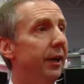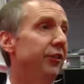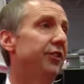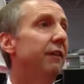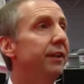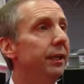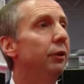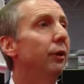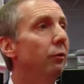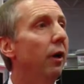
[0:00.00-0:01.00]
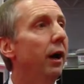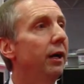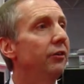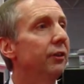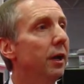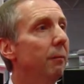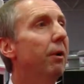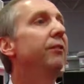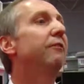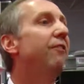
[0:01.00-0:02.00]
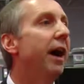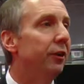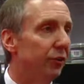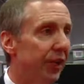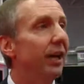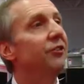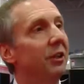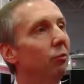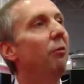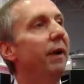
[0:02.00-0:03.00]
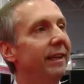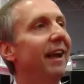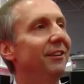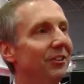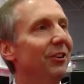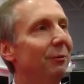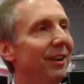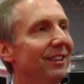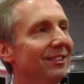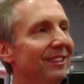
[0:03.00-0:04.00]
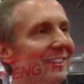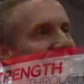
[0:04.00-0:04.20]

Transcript: at a 70-degree rise. But the final testing will make that determination.